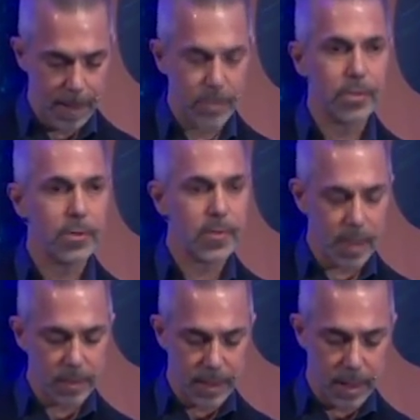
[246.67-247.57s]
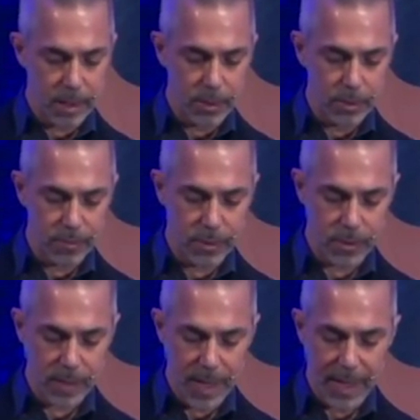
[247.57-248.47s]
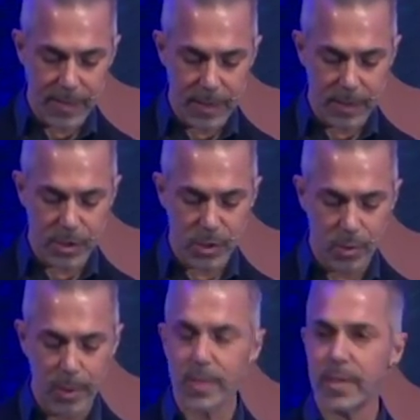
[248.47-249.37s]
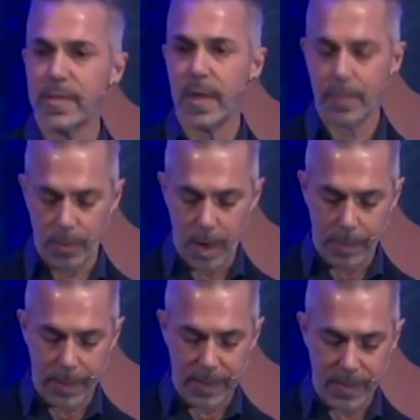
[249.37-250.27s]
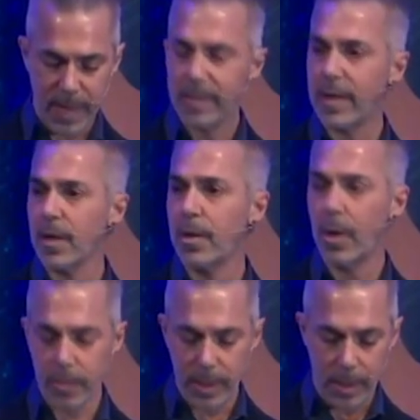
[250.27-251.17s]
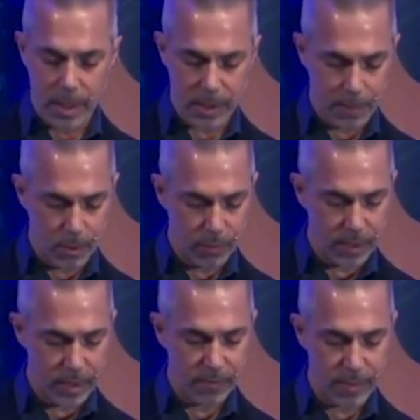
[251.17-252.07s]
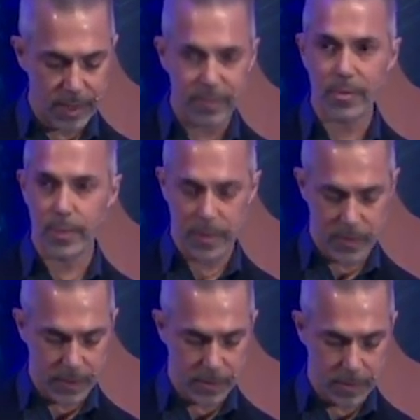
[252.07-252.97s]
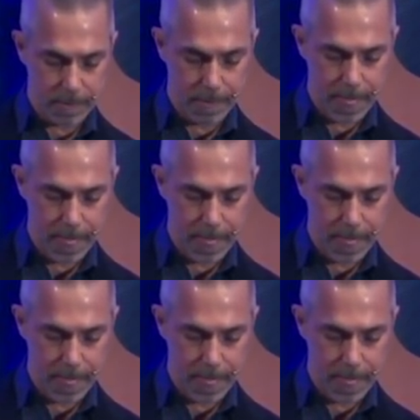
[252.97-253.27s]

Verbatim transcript: It turns out that our universe has an exquisite set of properties that are Goldilocks perfect for life to exist.